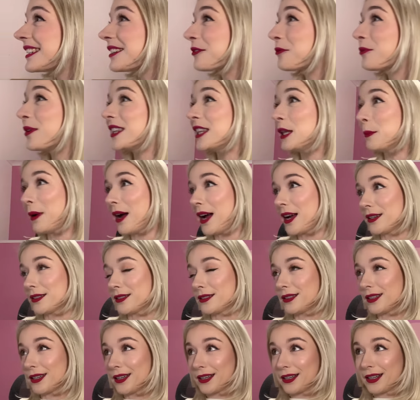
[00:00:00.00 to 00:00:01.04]
with the
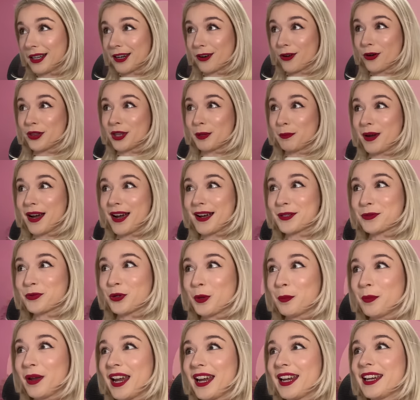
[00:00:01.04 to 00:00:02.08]
pass like on the
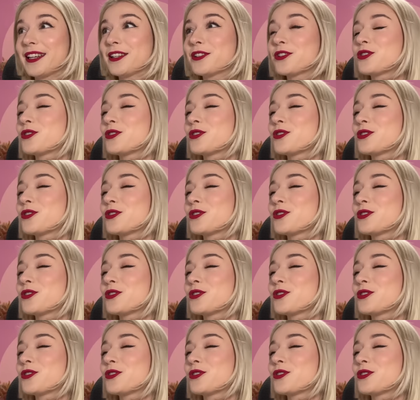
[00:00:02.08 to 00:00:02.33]
password page.